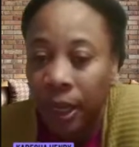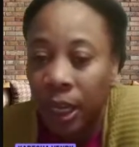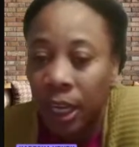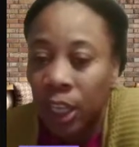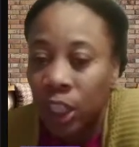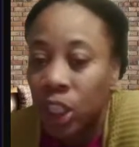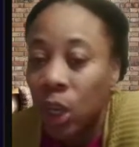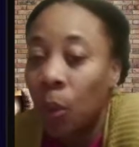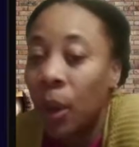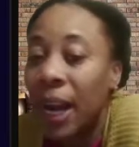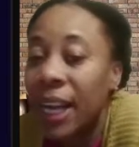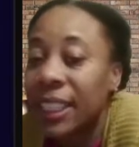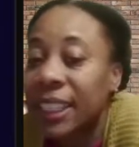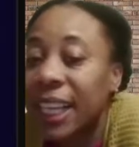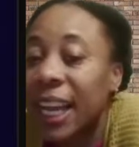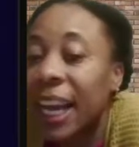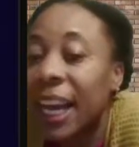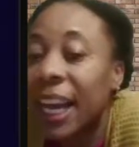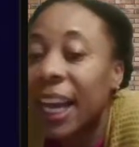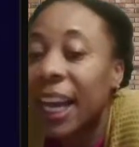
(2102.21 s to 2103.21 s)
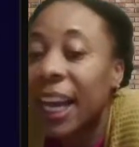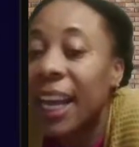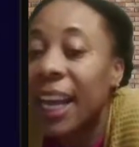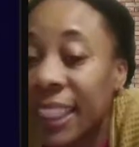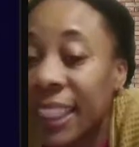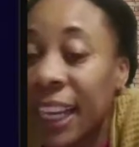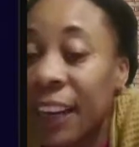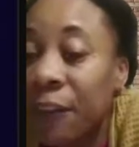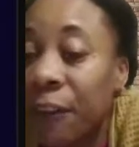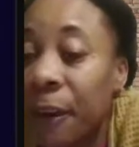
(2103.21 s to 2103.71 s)
So we are saying this
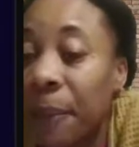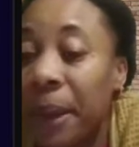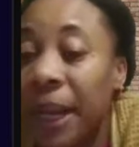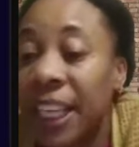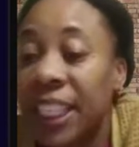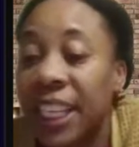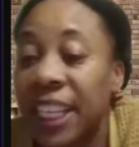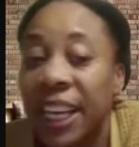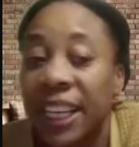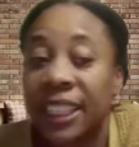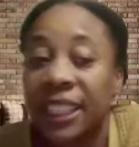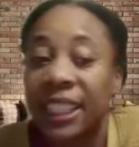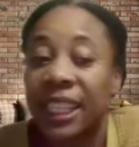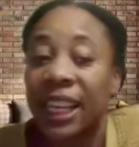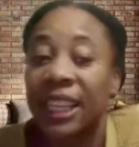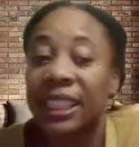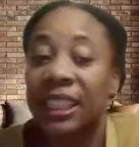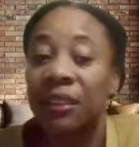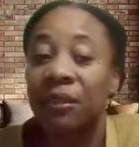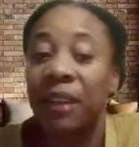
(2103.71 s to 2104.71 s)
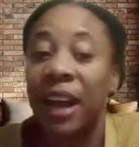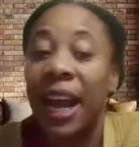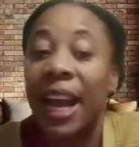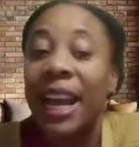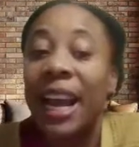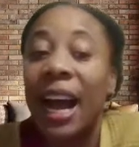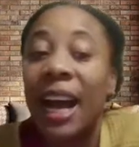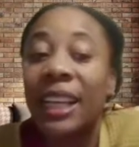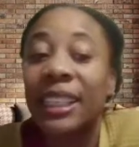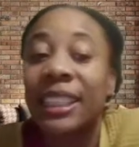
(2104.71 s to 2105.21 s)
information is classified
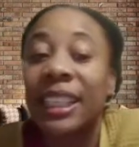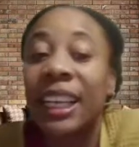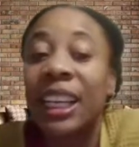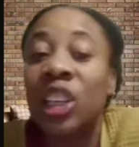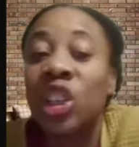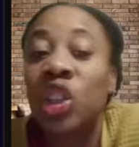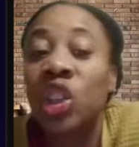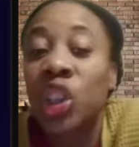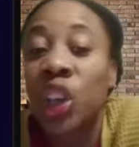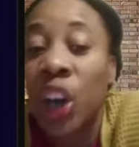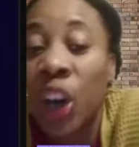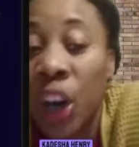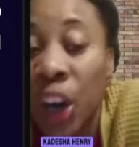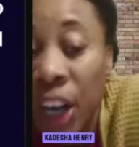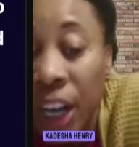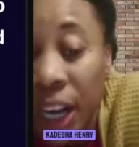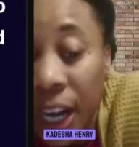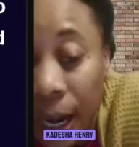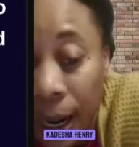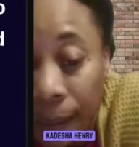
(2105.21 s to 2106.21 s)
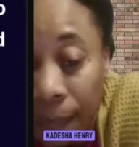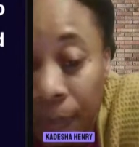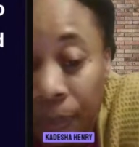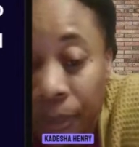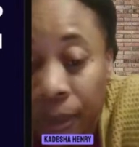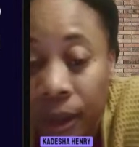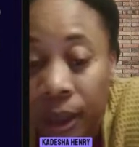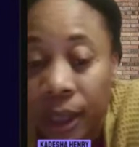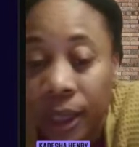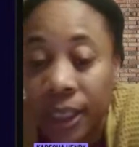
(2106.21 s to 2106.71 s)
as internal
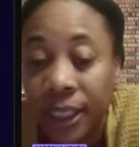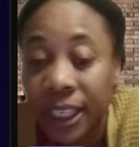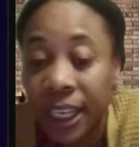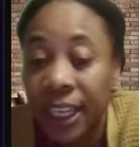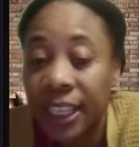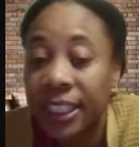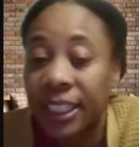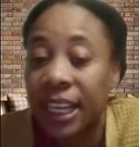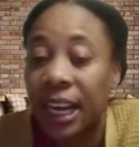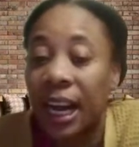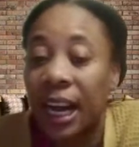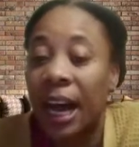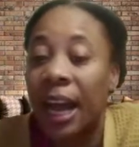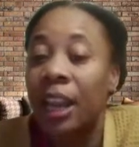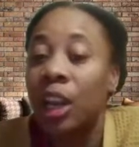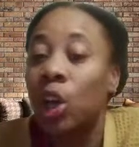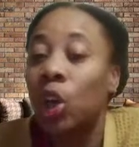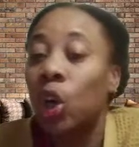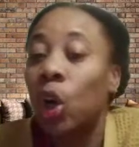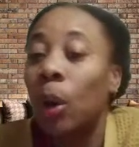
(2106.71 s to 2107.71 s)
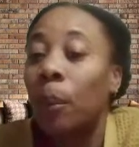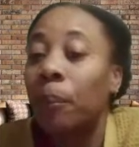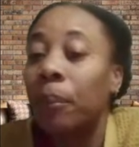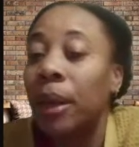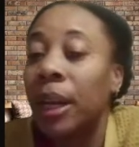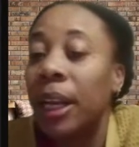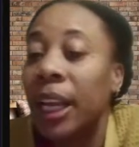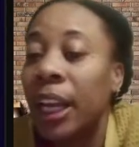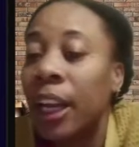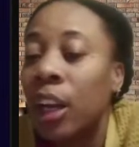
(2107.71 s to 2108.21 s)
data, and the
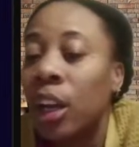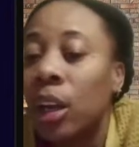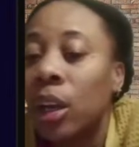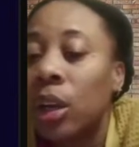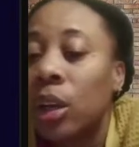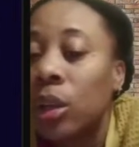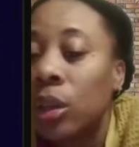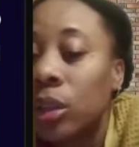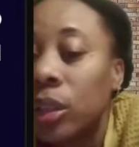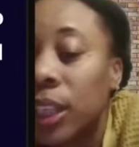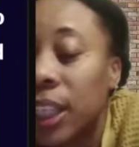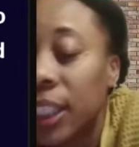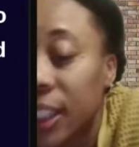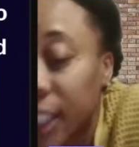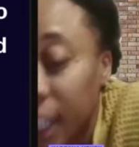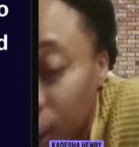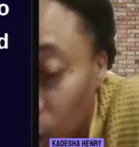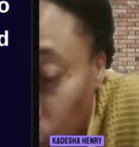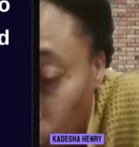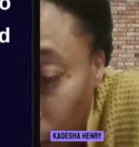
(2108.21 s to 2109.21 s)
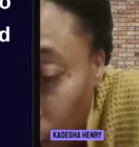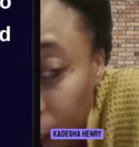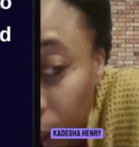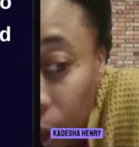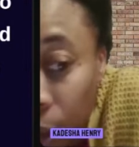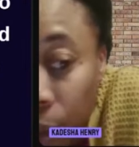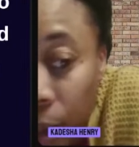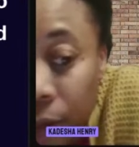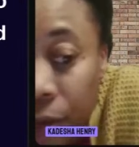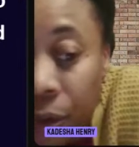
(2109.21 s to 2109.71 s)
company, they said, quickly
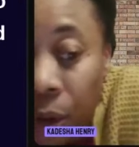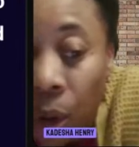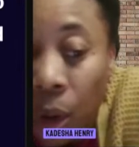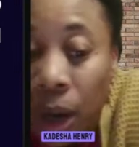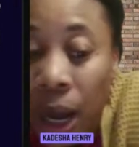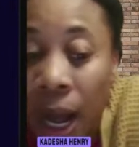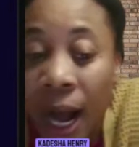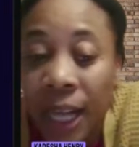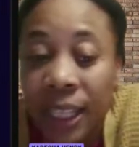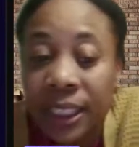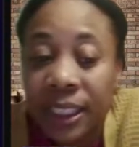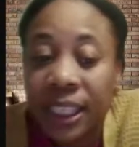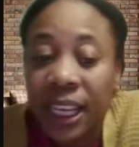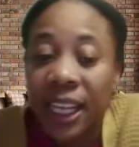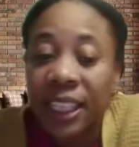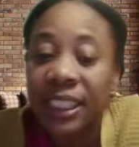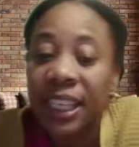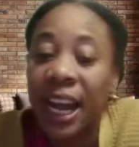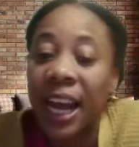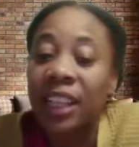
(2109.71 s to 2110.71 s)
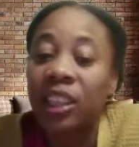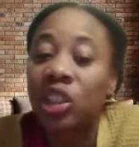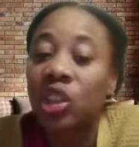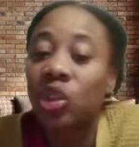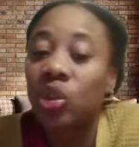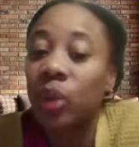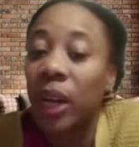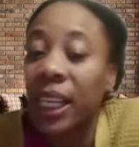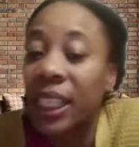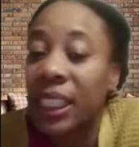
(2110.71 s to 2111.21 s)
revoke access and
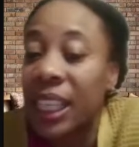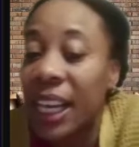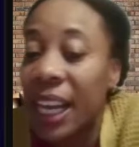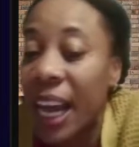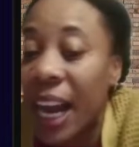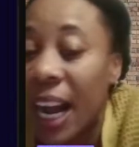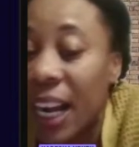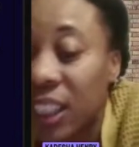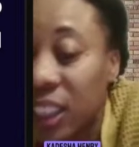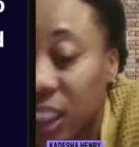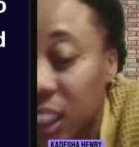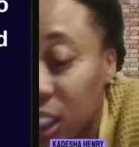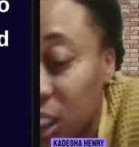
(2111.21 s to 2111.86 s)
strengthen access